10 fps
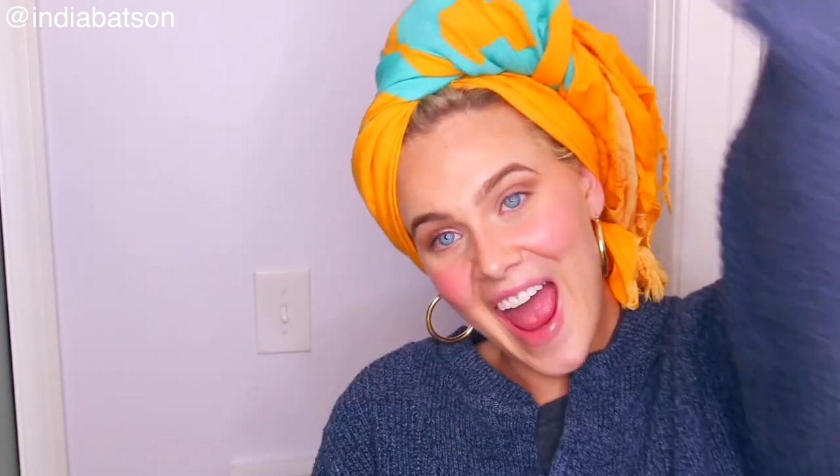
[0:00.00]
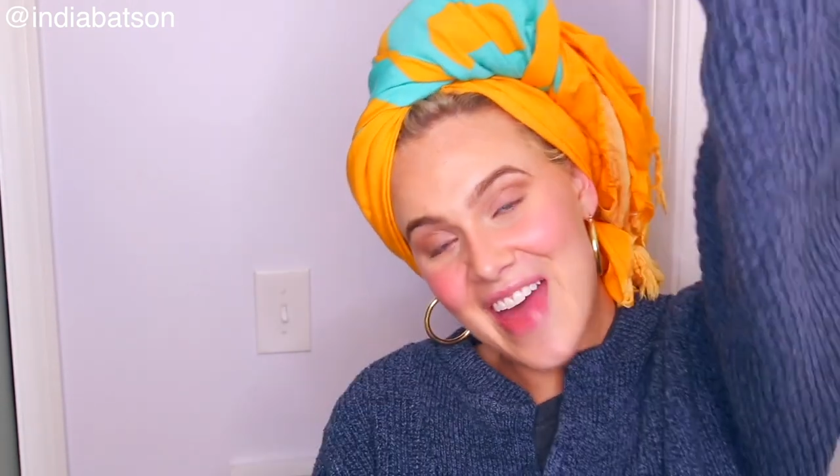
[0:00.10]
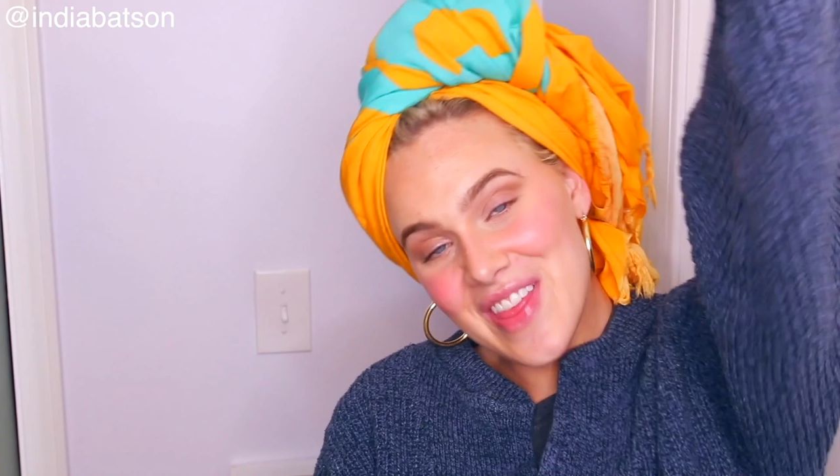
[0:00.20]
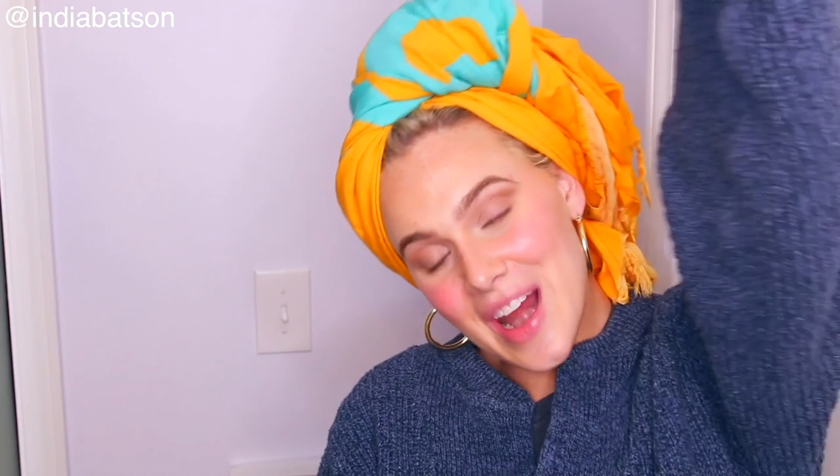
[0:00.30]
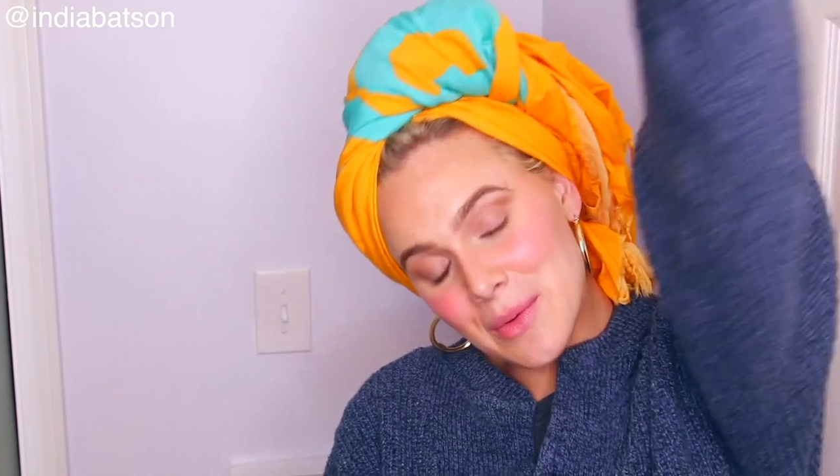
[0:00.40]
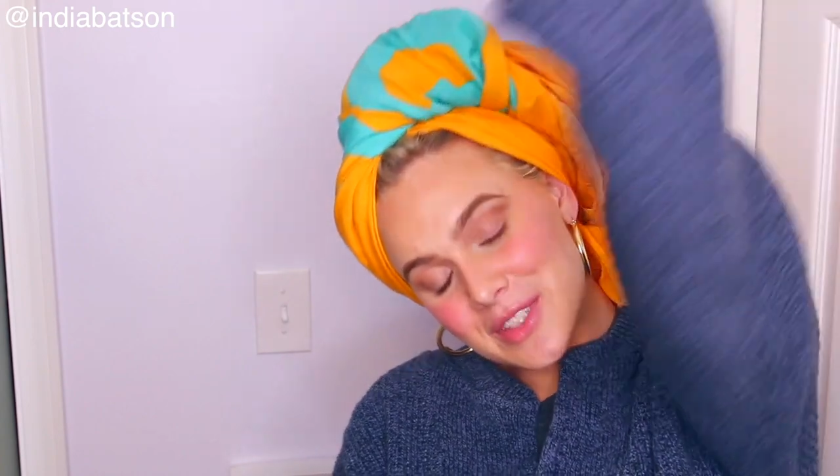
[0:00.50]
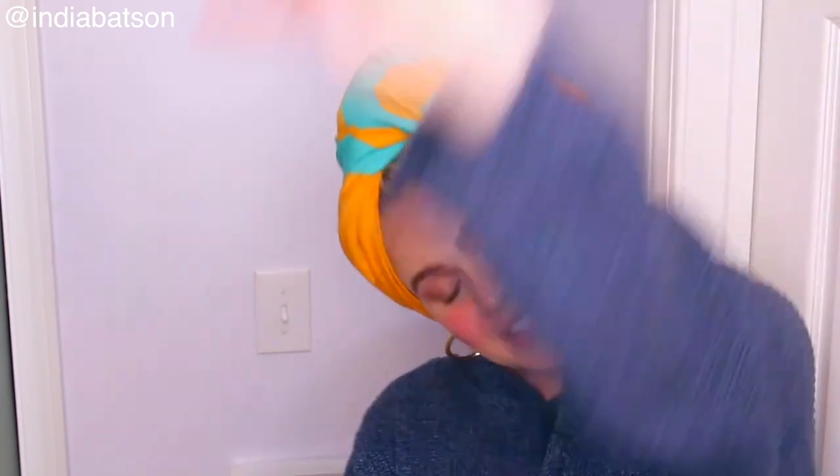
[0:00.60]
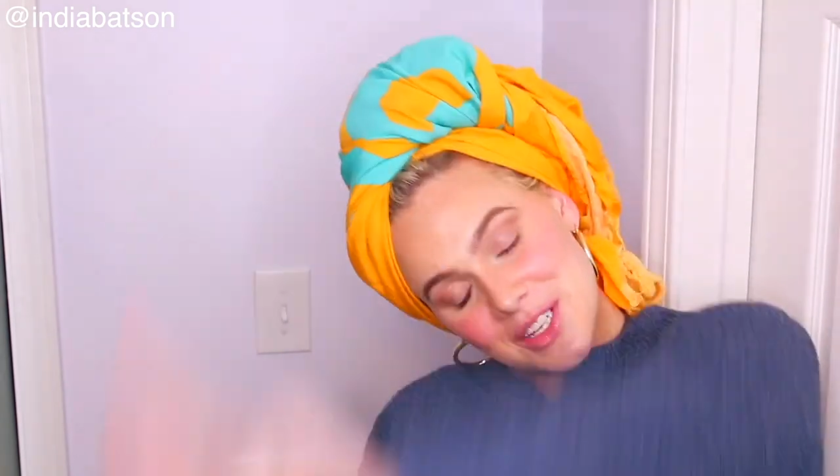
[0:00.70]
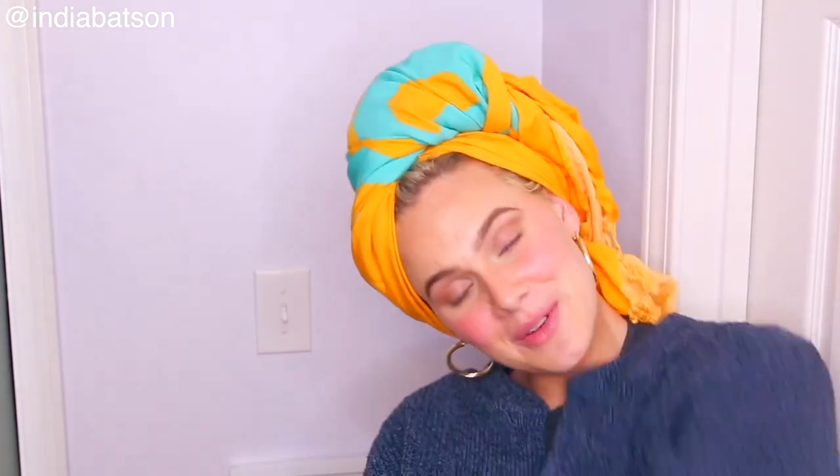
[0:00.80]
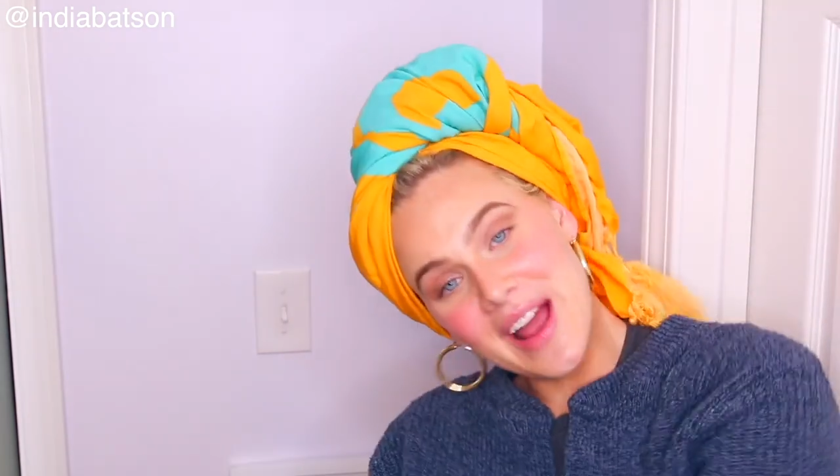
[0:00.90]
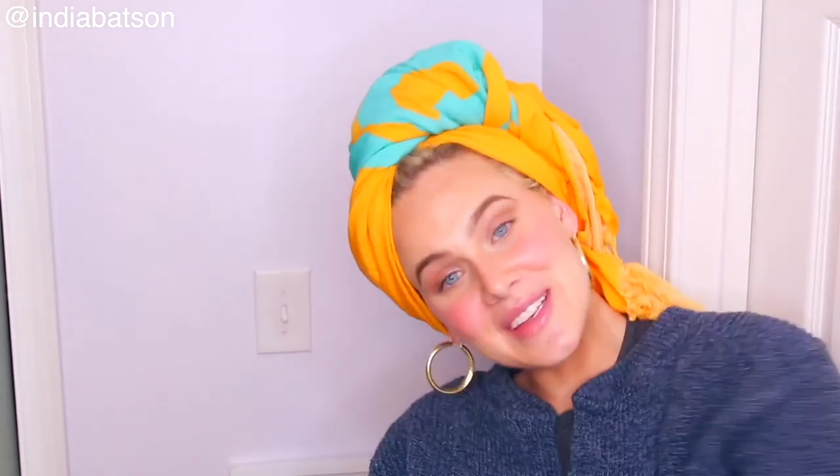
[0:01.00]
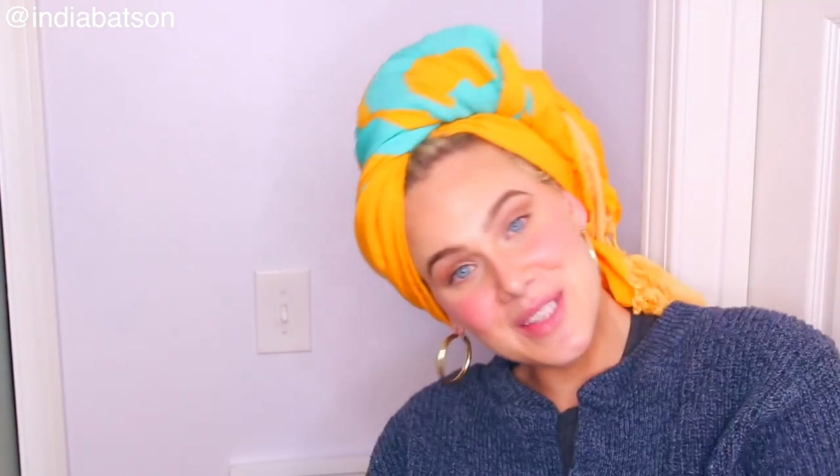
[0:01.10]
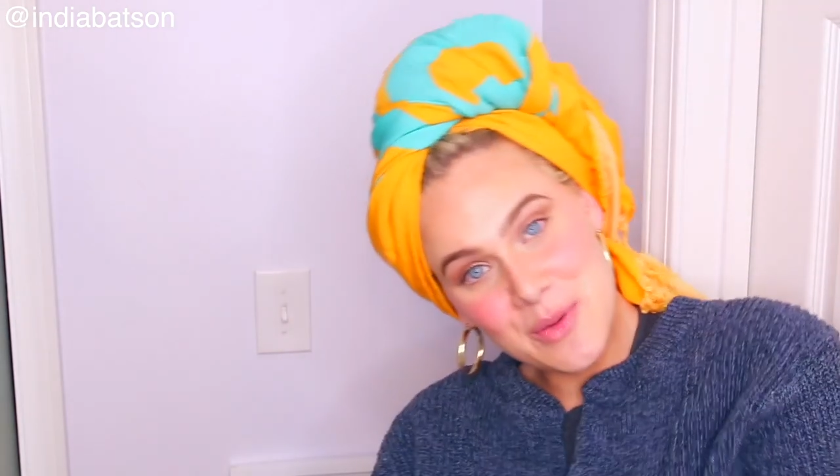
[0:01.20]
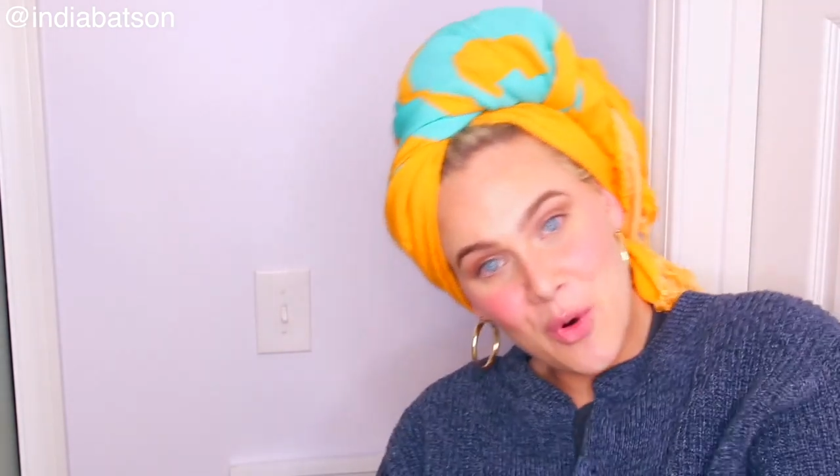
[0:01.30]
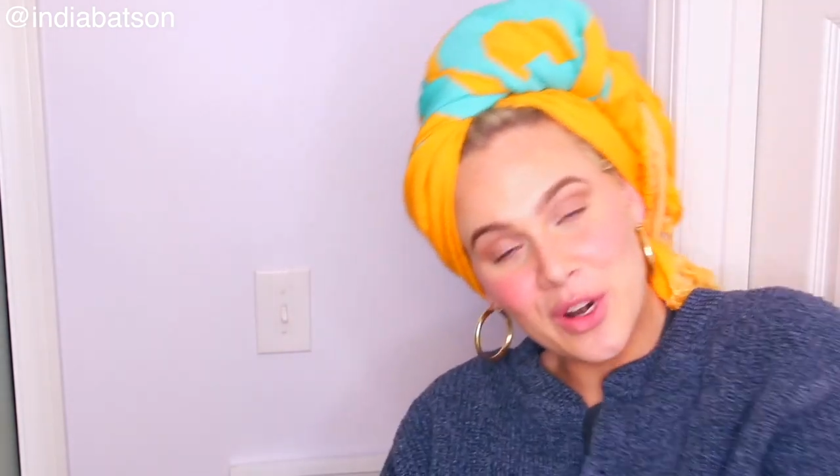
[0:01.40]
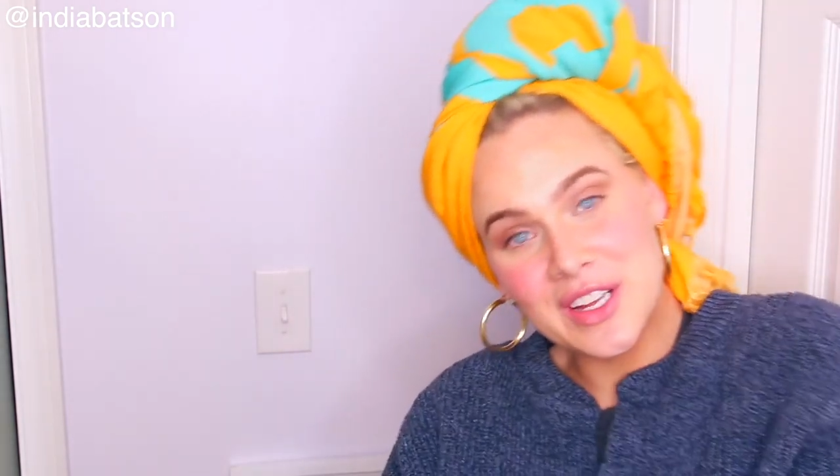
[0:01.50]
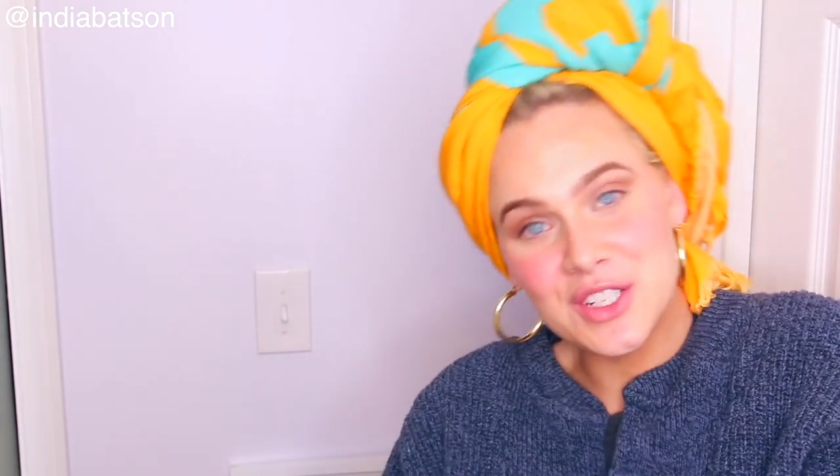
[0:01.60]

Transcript: and then I will see you guys in the morning